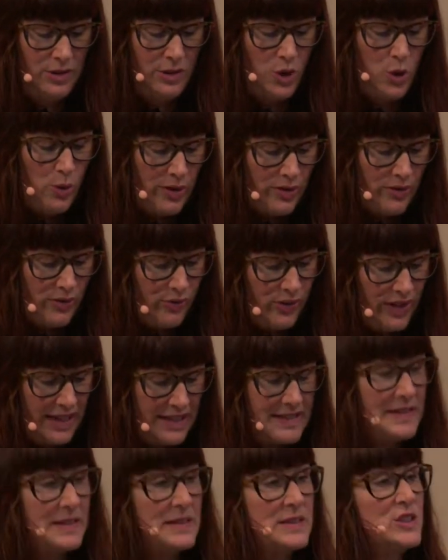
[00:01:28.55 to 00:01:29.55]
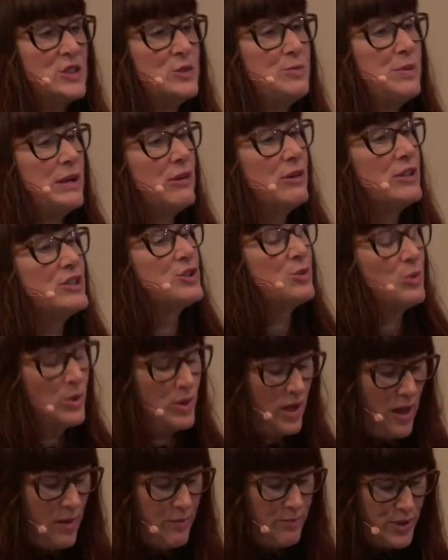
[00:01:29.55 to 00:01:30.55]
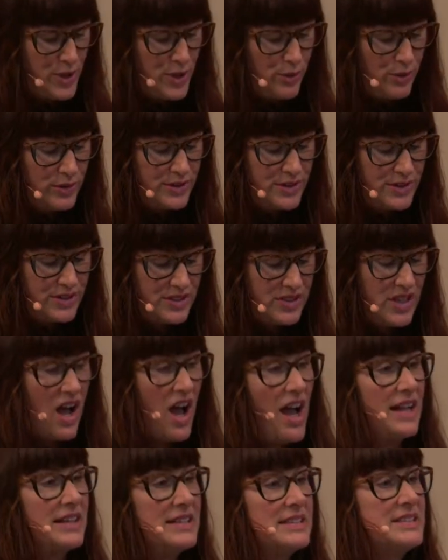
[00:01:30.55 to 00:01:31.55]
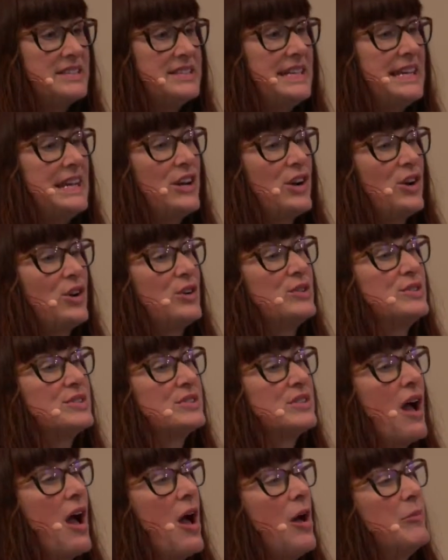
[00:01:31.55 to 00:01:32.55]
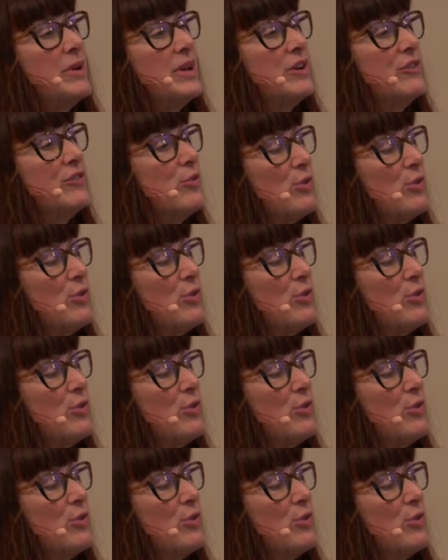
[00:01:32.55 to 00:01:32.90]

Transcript: who inflicted spiritual abuse on seekers coming